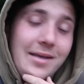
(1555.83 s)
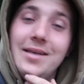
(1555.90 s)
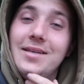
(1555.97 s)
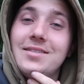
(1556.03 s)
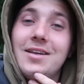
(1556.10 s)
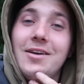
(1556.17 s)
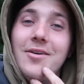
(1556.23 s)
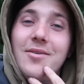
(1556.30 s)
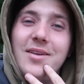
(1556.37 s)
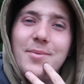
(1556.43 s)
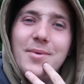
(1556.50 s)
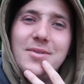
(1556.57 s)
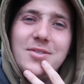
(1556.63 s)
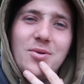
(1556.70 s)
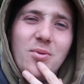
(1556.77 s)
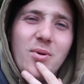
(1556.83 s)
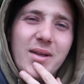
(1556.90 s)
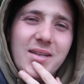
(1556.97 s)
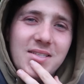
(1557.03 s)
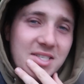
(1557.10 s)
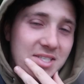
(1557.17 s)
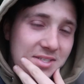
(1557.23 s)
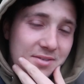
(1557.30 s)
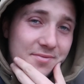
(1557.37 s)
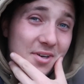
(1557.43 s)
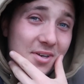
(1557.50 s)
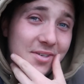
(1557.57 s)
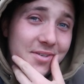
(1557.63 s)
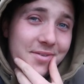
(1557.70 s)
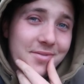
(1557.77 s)
It's currently about 20 to
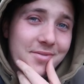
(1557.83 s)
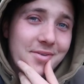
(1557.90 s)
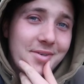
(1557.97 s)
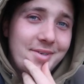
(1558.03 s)
5